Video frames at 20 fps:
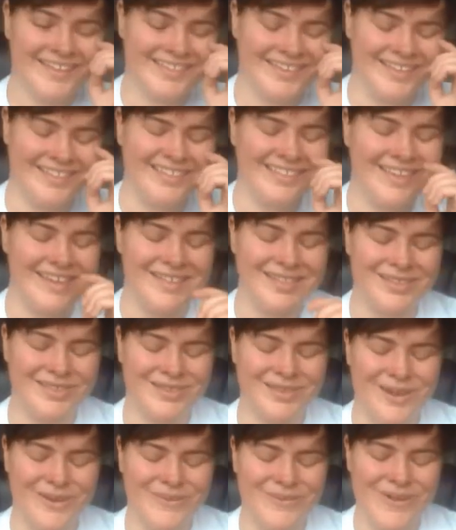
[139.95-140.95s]
It's
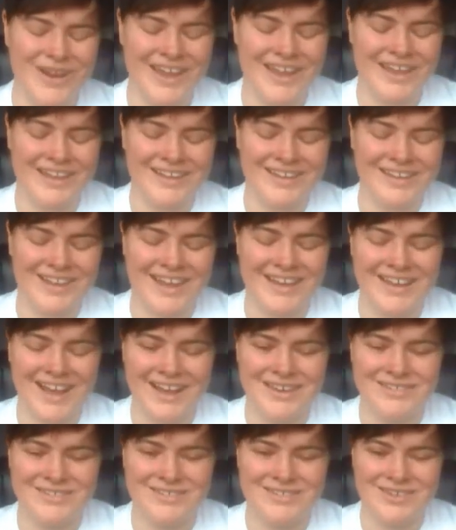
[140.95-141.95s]
so weird. Like,
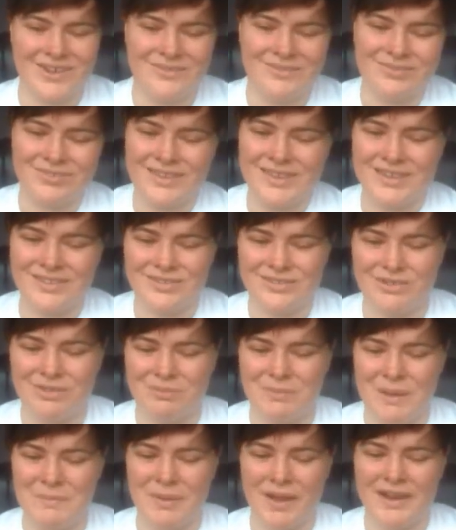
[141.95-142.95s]
I don't think it's just
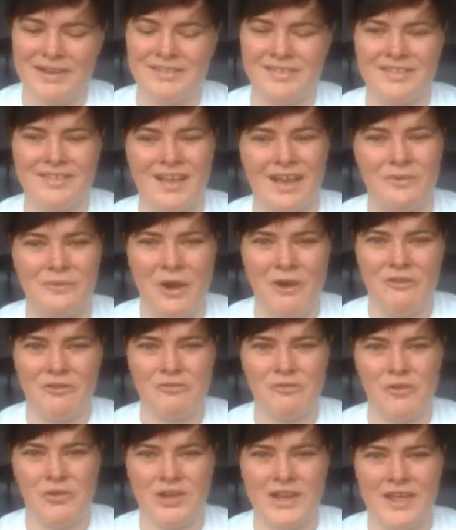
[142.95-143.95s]
my binders. I wear a
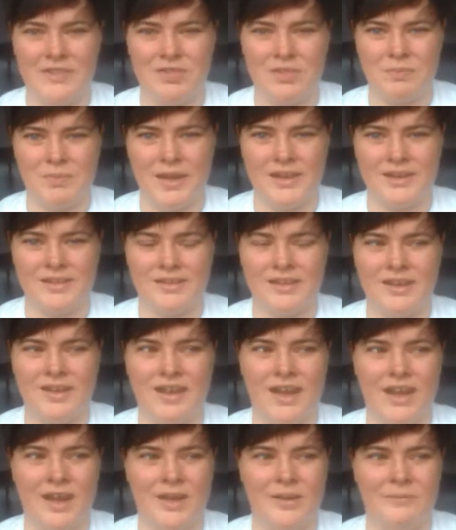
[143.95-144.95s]
full-length
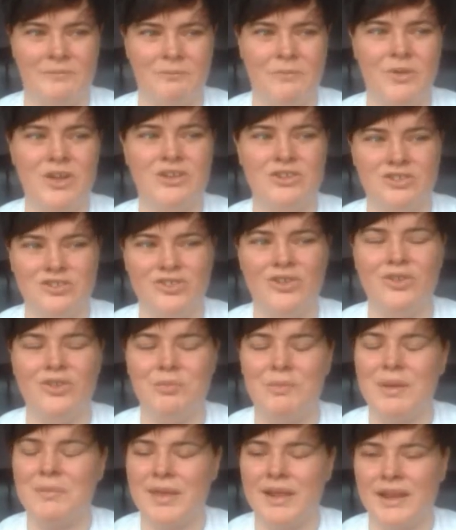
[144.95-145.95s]
binder, which does
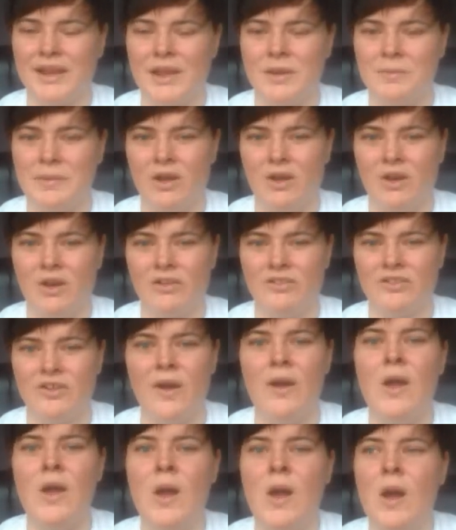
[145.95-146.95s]
make me a little bit
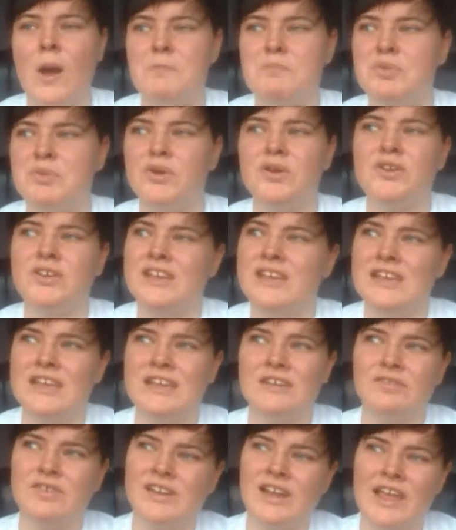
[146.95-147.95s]
hotter. But
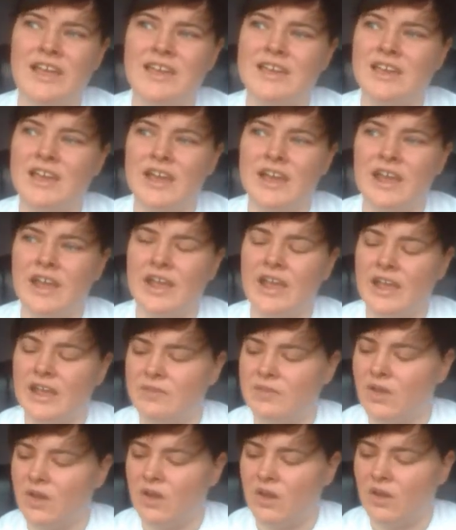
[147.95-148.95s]
even like
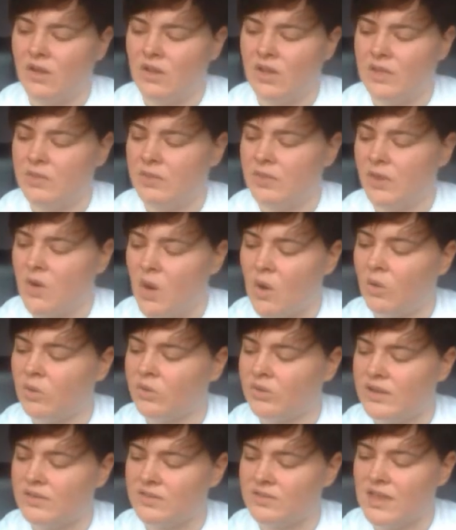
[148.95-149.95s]
in the
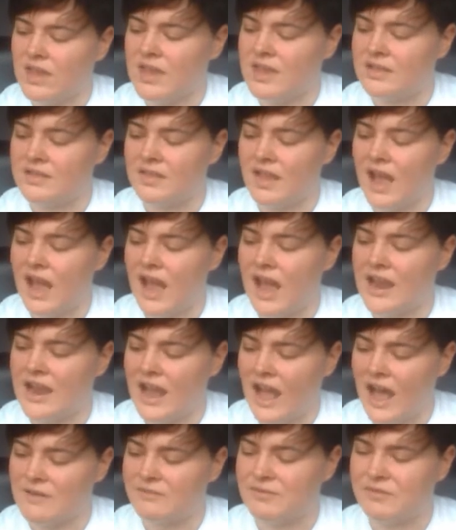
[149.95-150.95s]
coldest days, I
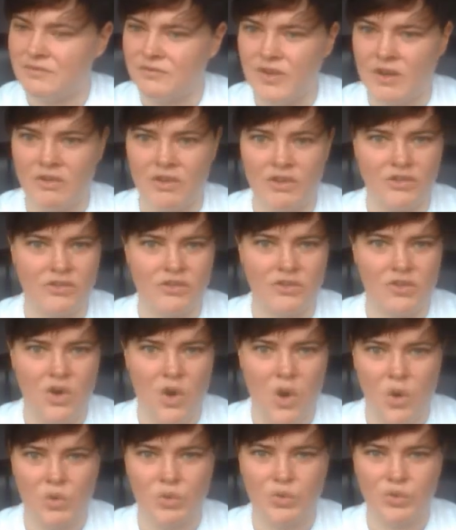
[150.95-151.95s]
haven't felt as
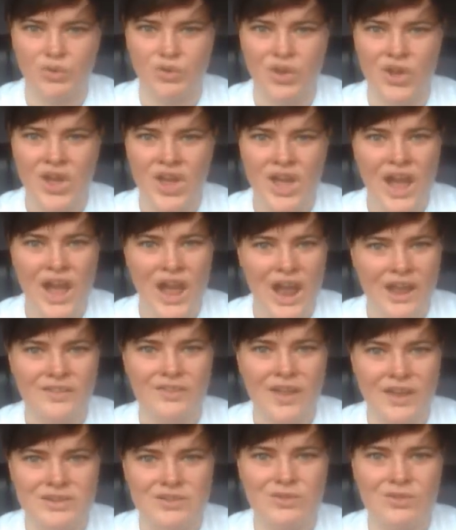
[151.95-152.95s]
cold as
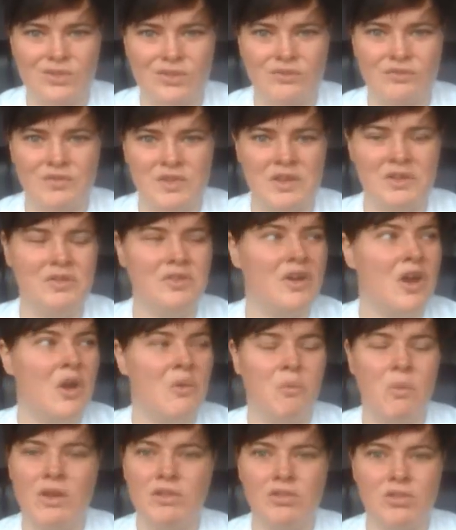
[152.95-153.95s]
I used to feel.
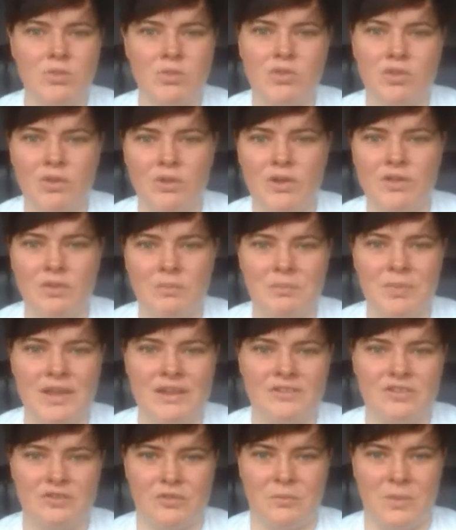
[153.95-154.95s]
Winter was always a
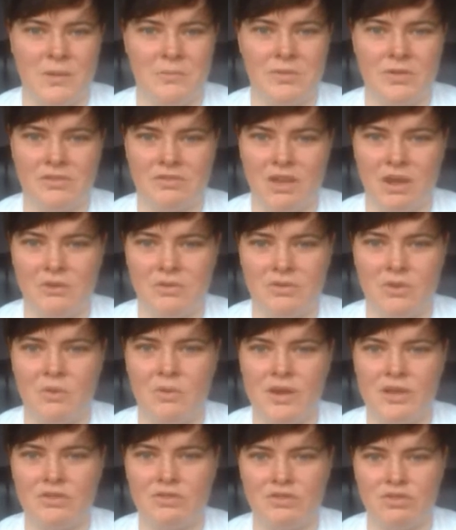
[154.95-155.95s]
bitch for me because I would
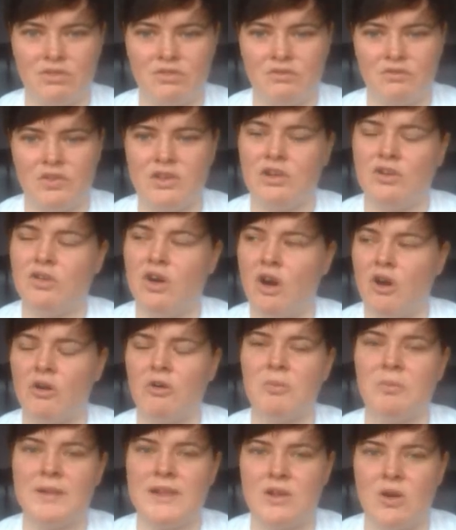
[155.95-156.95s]
always just feel
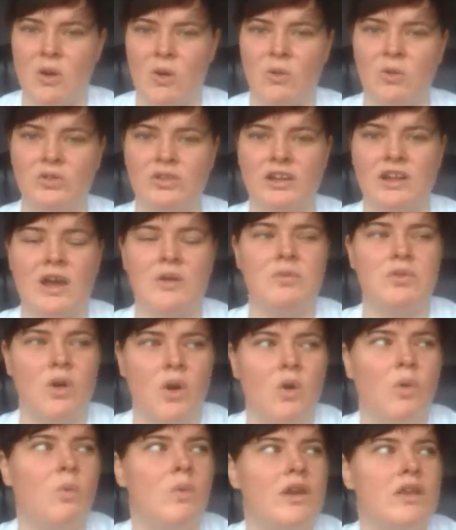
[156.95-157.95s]
horribly cold, and I would
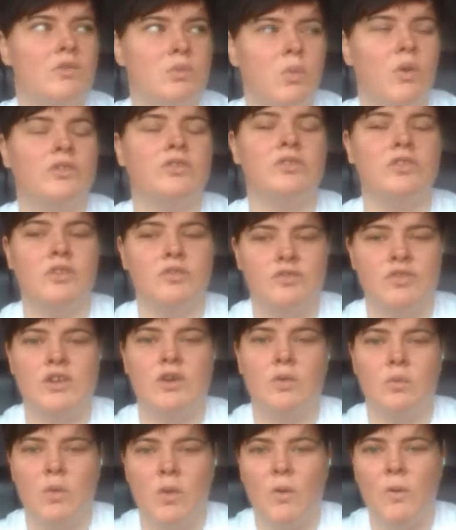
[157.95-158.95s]
always want to
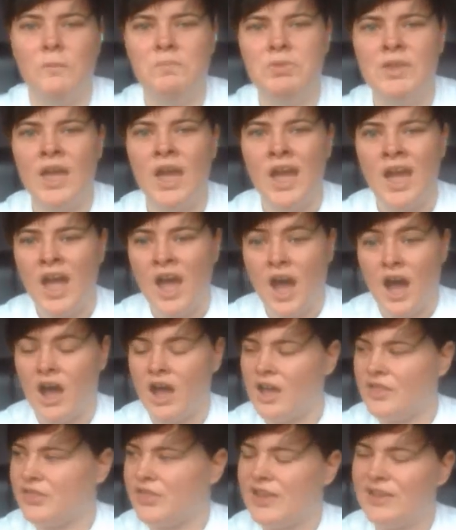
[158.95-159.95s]
feel warm.
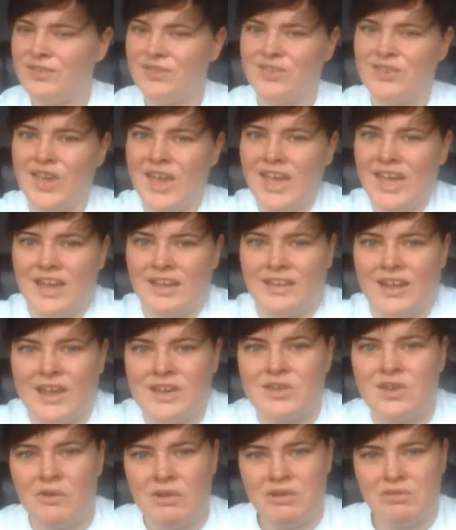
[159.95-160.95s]
This year,
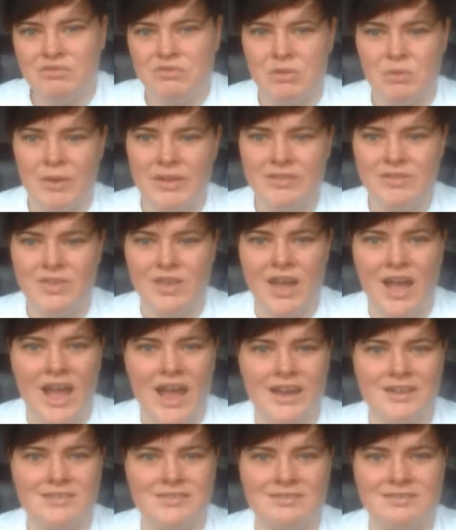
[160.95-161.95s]
like going through winter,
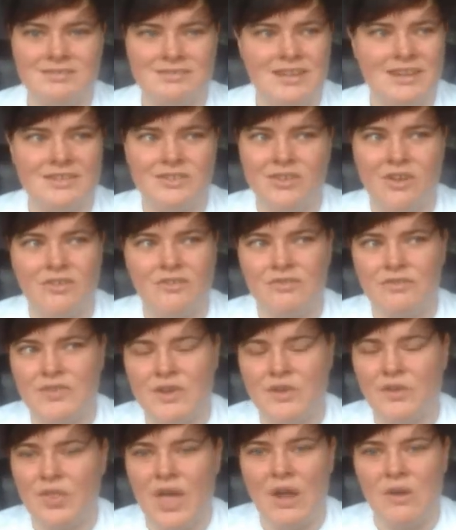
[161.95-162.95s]
I did not
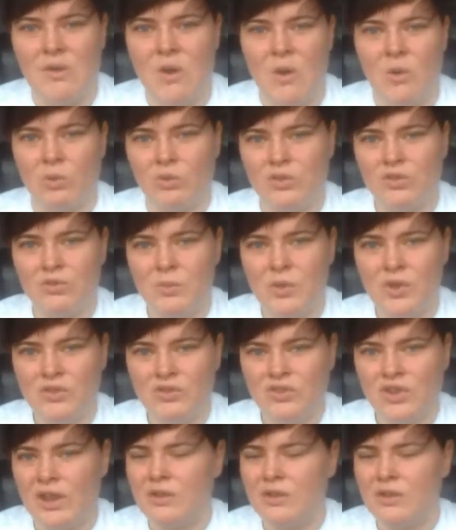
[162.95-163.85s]
feel that cold as much.